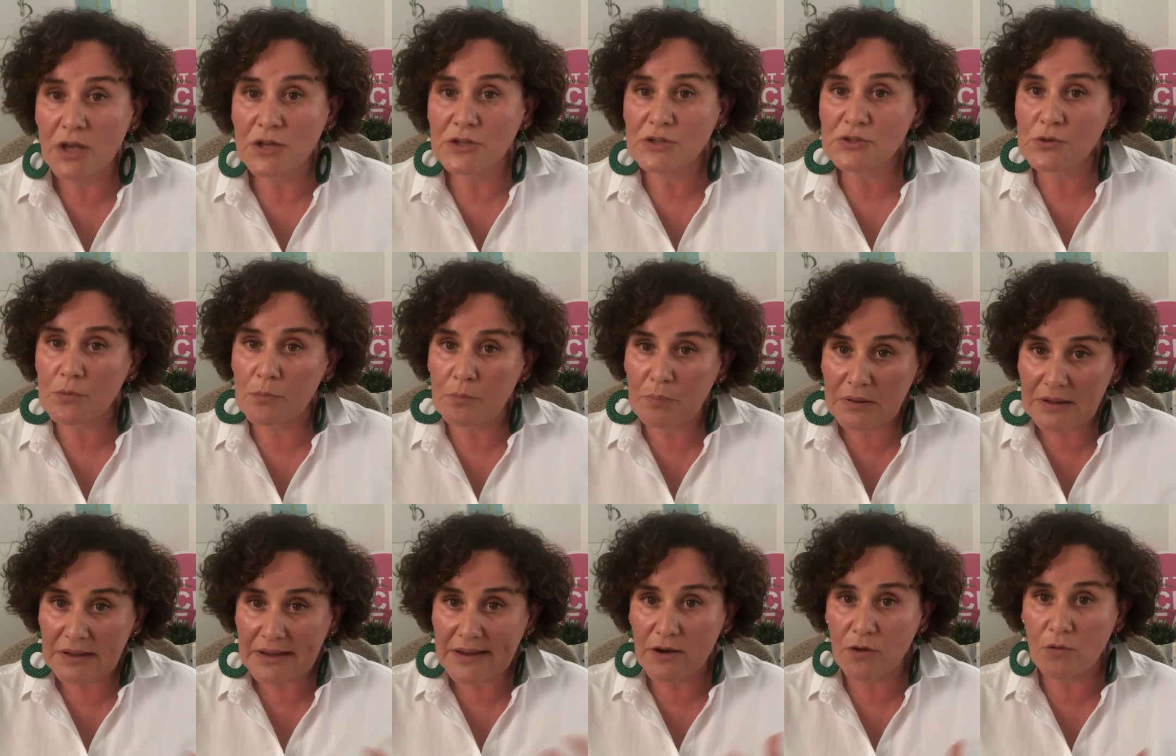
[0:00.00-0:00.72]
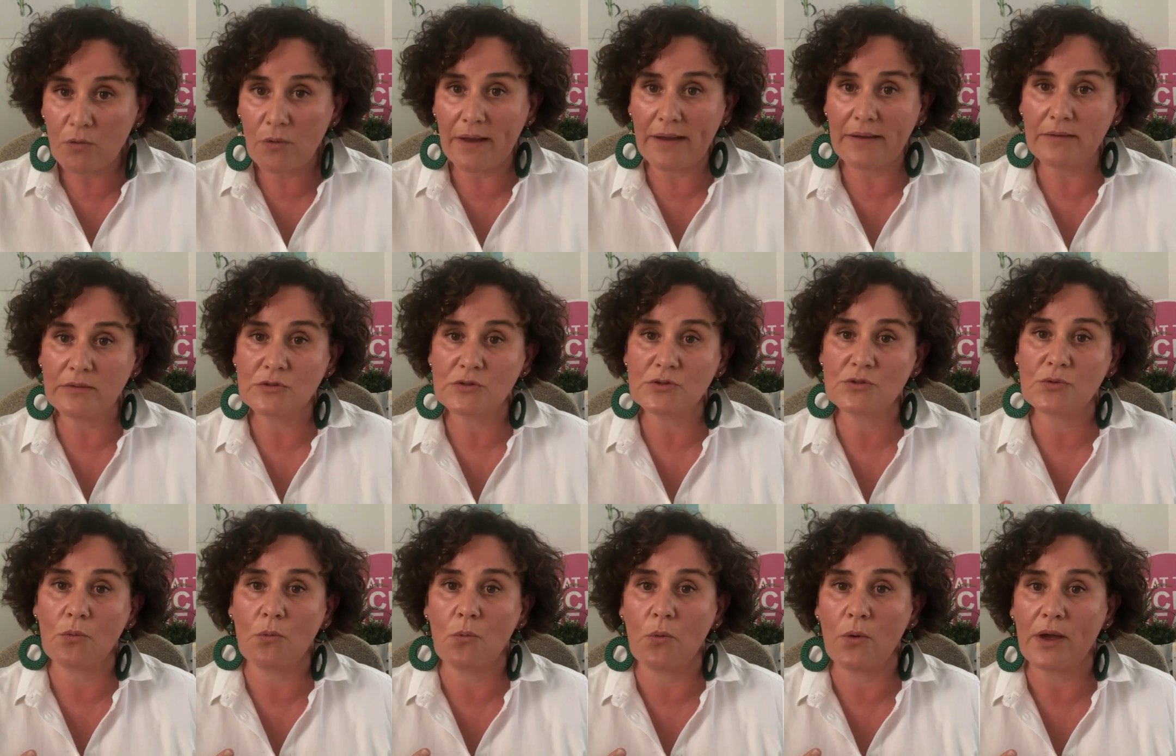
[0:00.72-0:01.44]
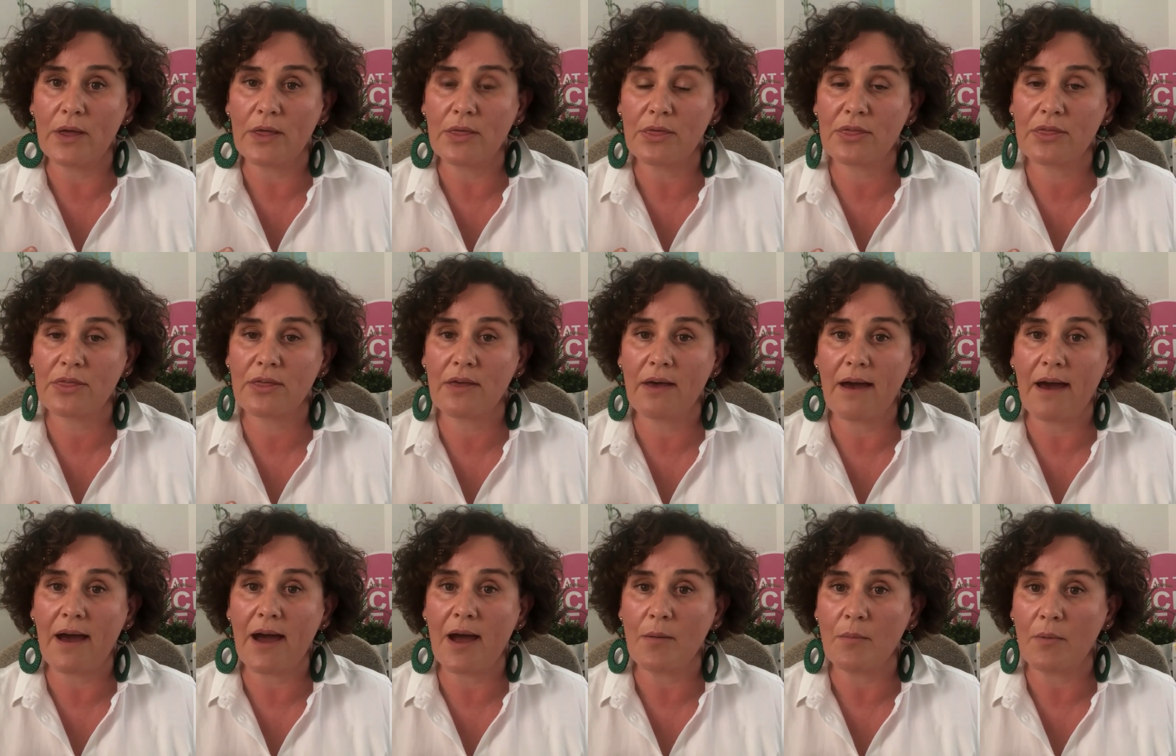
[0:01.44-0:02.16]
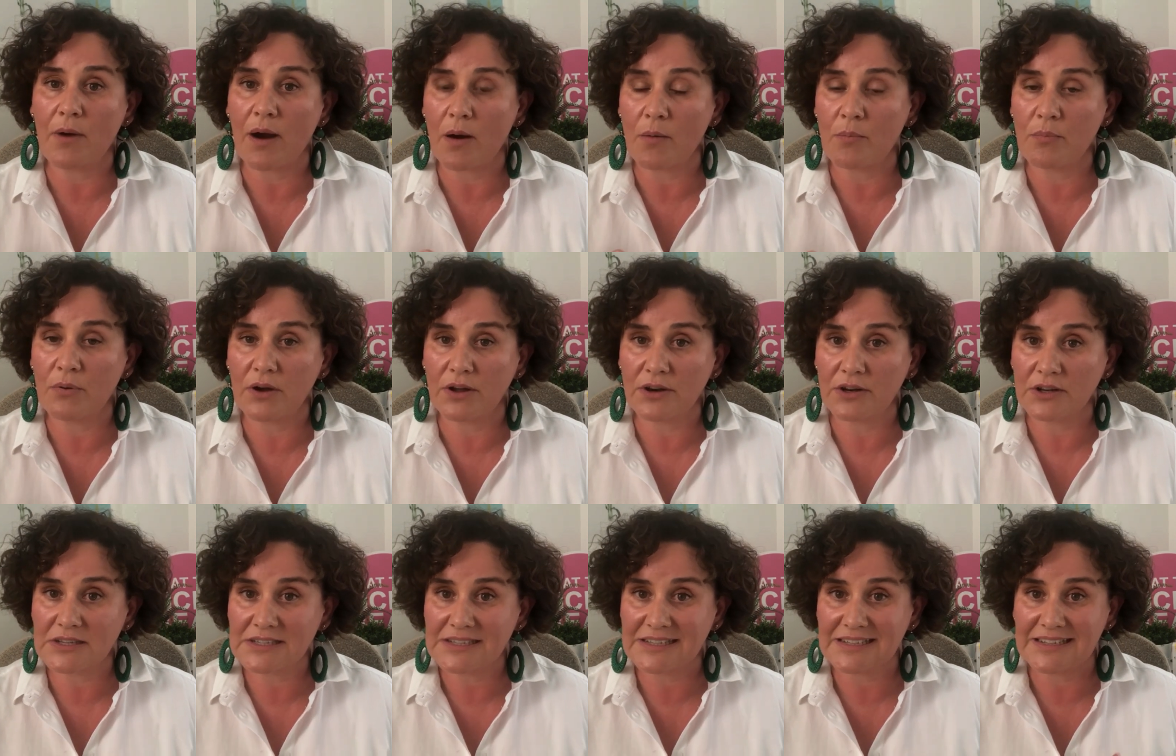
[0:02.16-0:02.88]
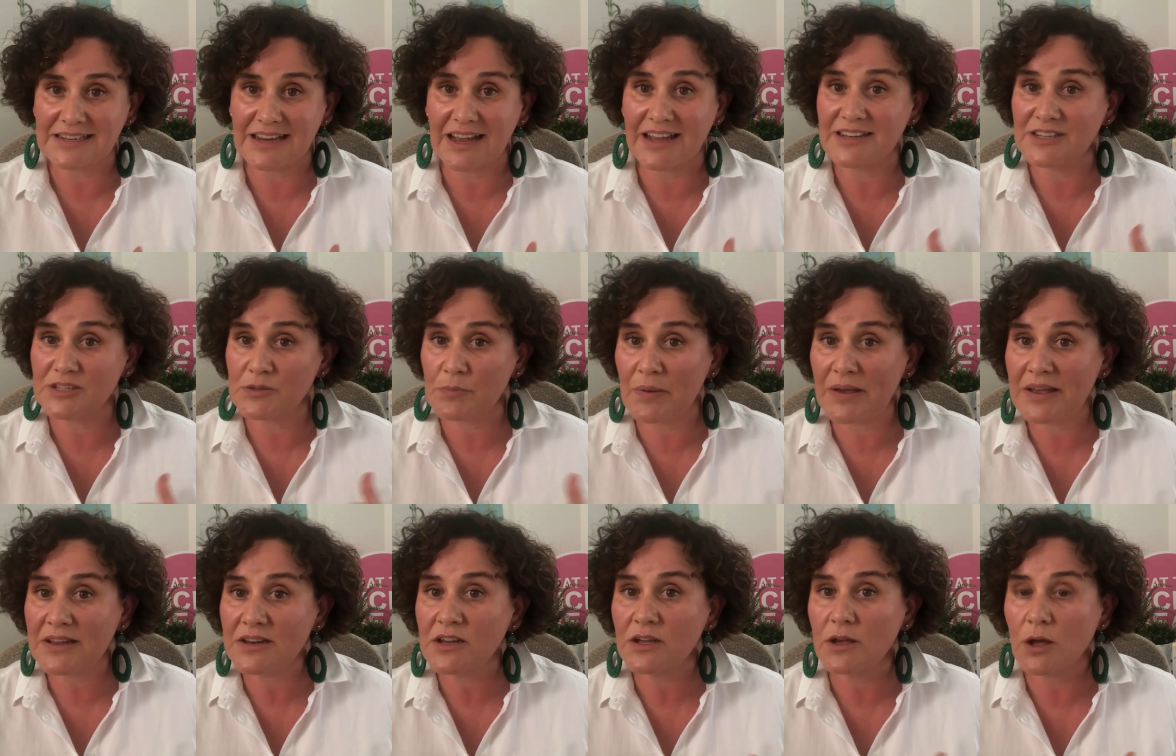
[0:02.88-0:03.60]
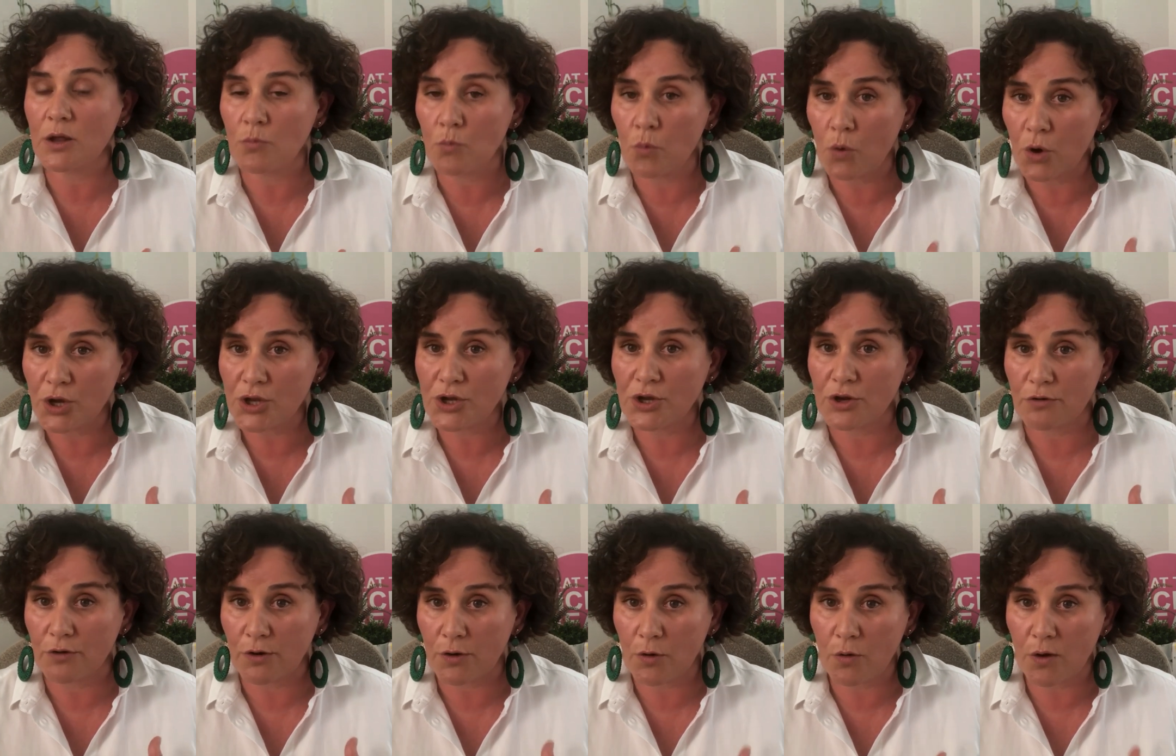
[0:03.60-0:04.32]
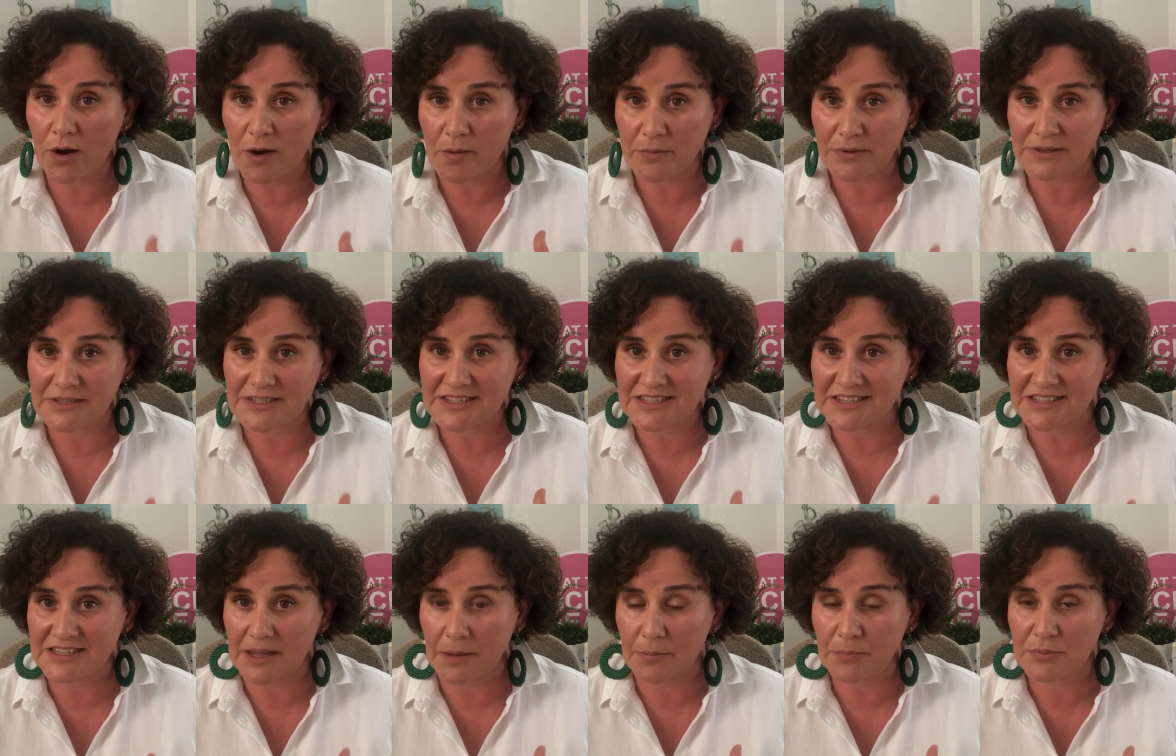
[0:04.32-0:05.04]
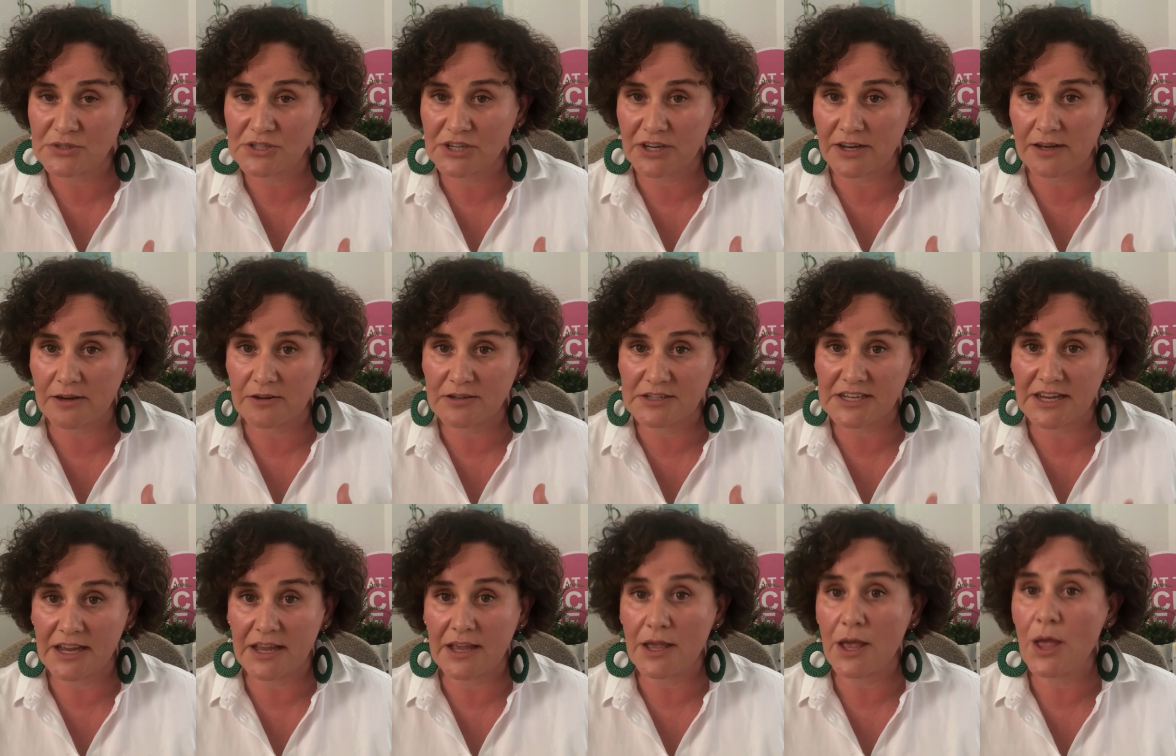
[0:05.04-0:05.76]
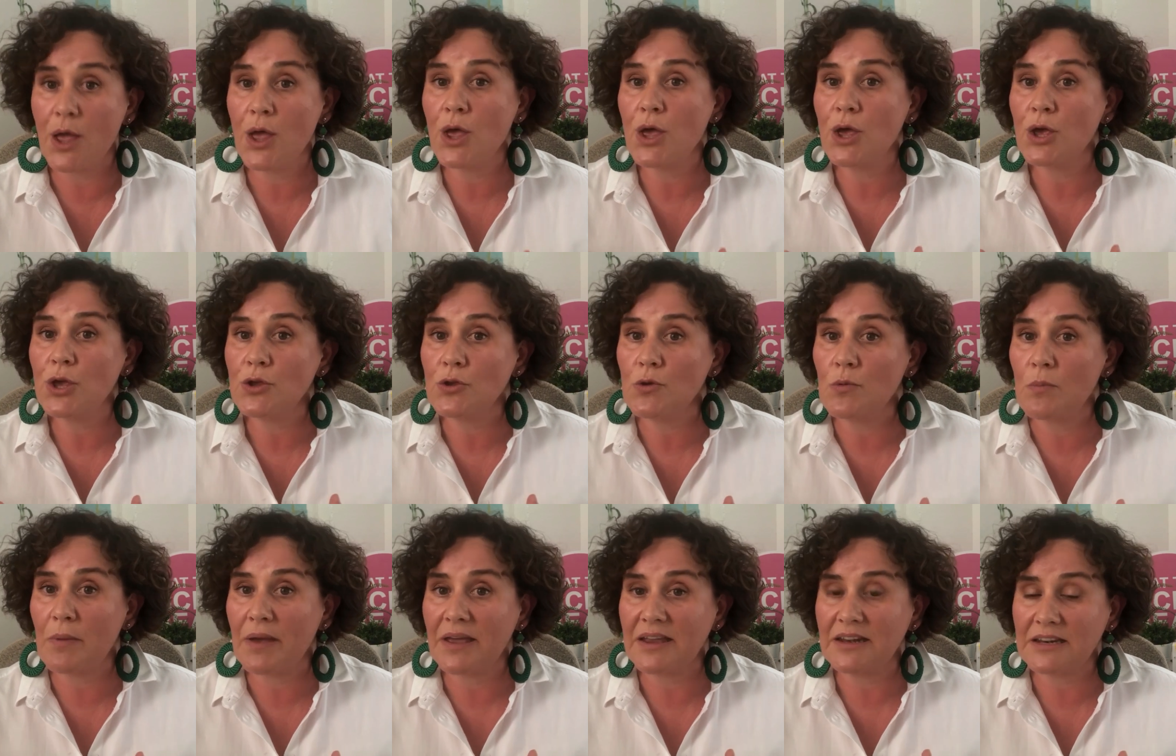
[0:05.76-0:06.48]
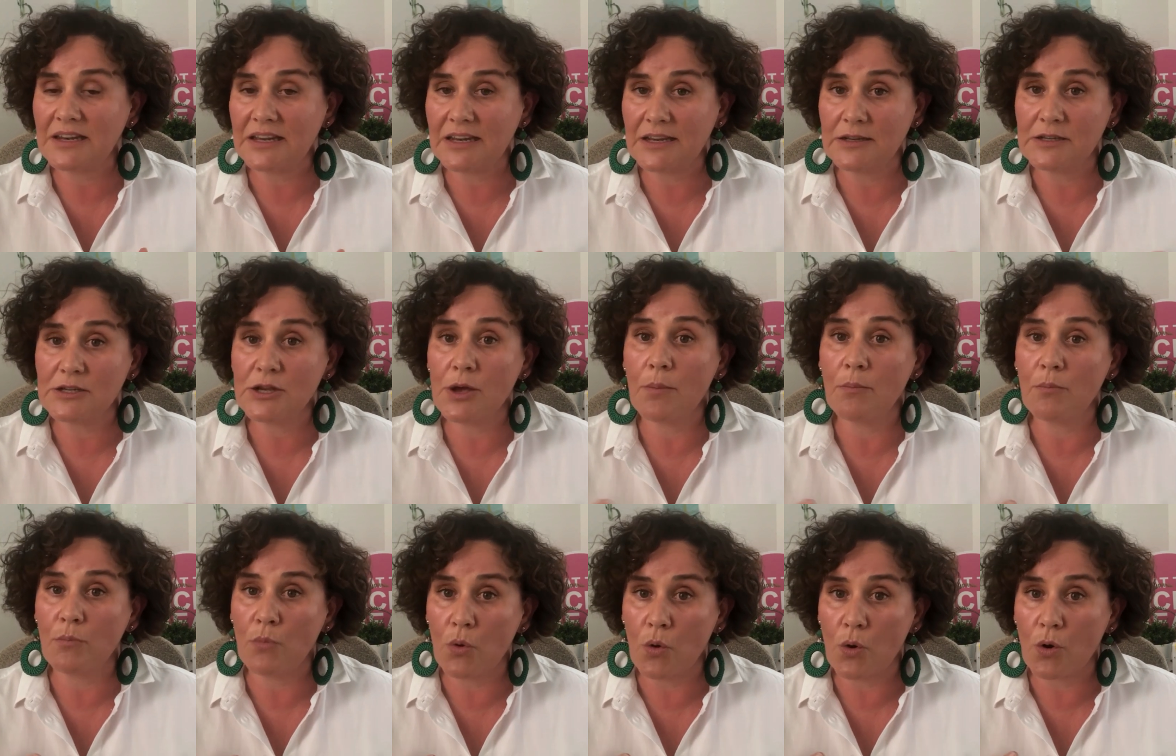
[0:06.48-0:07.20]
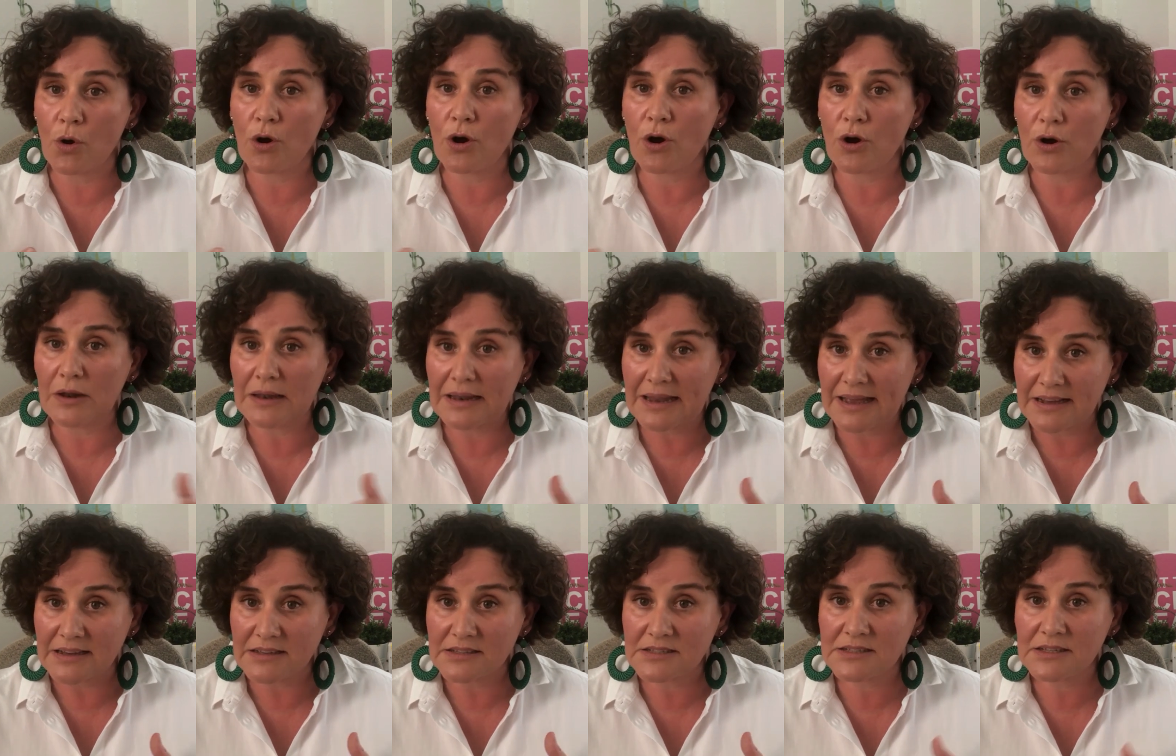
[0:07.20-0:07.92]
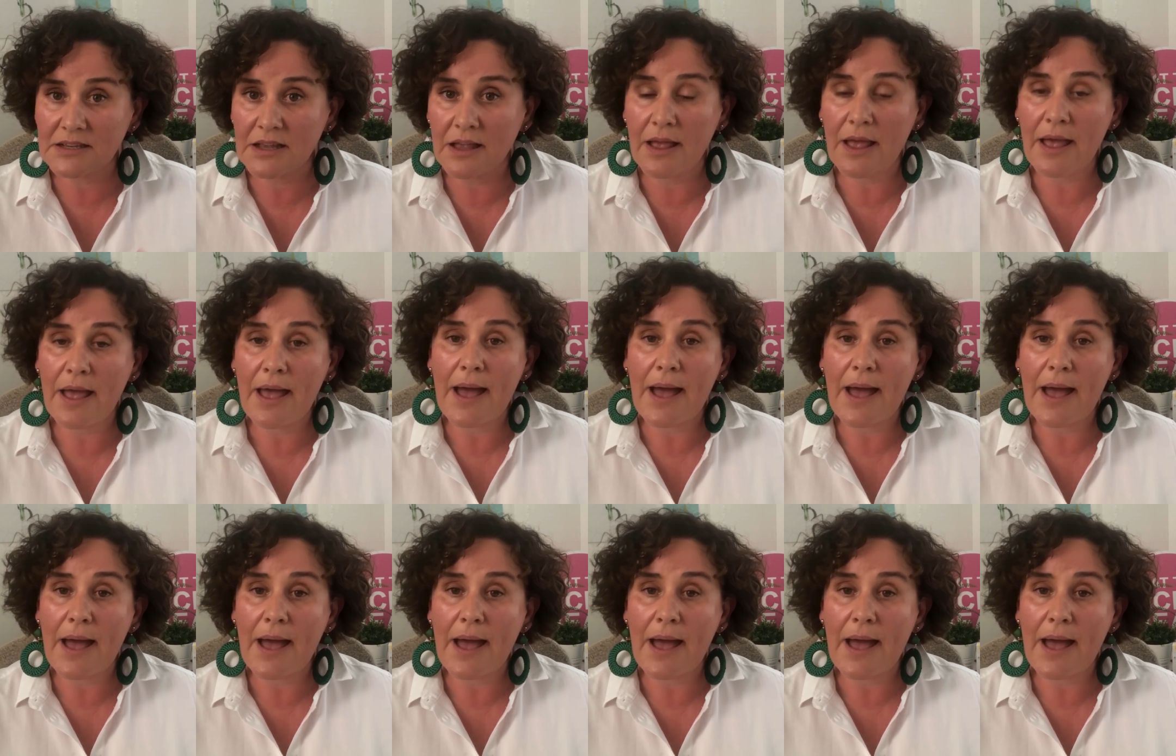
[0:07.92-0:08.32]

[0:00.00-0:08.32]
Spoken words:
So play around with our products, and depending on what your requirement is that particular day, you may need more or less.